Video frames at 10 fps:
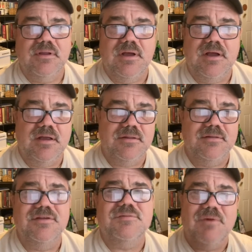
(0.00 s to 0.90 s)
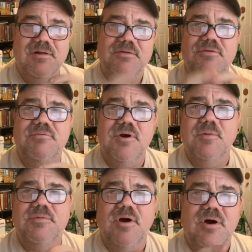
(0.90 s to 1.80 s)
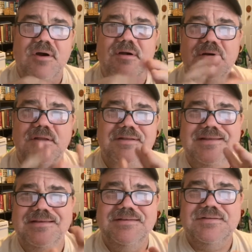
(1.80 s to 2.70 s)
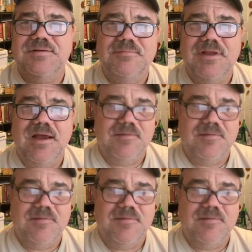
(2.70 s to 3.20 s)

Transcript: The smaller the rope, the harder it is sometimes.